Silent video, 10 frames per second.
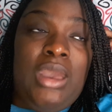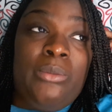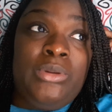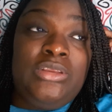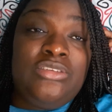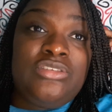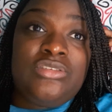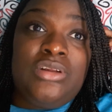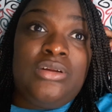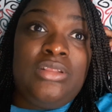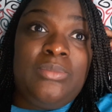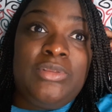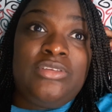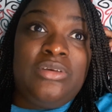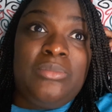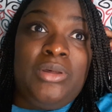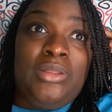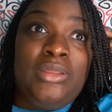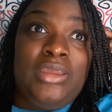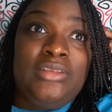I wanted to just curl up into a
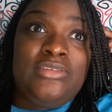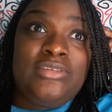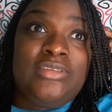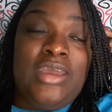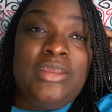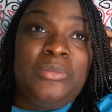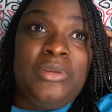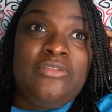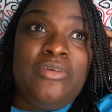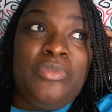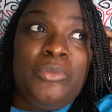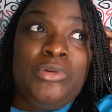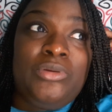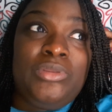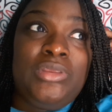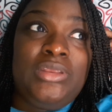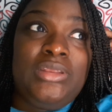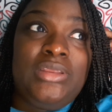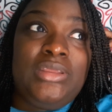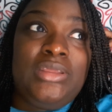ball and just hide away from the world.
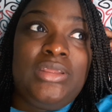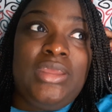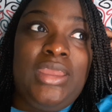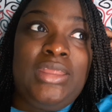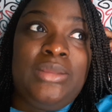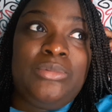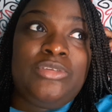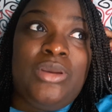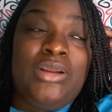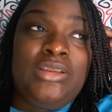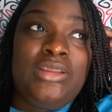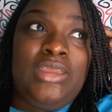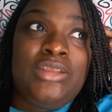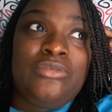And it was hard to get